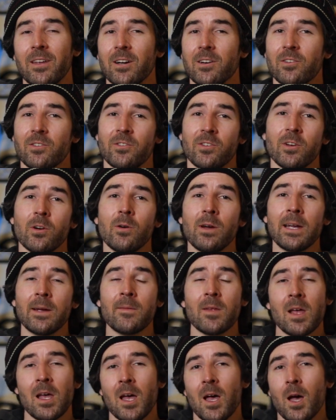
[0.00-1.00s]
there
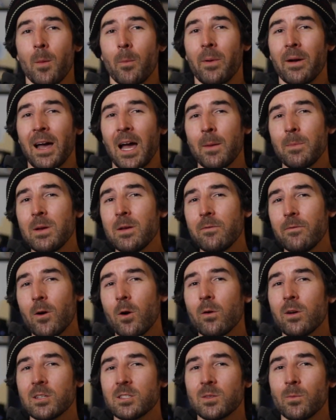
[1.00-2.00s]
doing, but I'd be
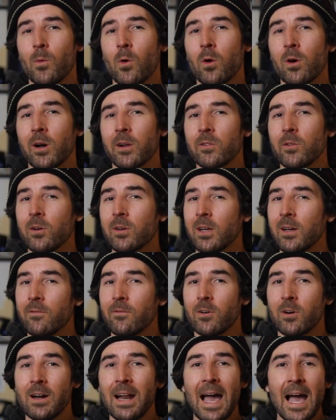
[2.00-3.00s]
focused more on looking
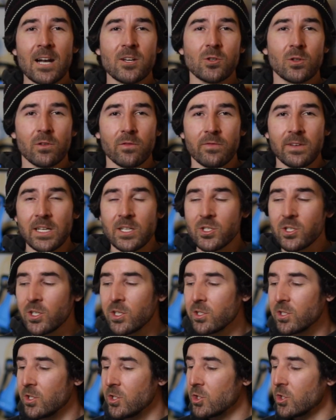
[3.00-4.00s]
for natural
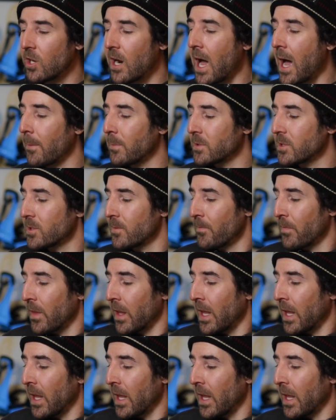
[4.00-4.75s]
features and drops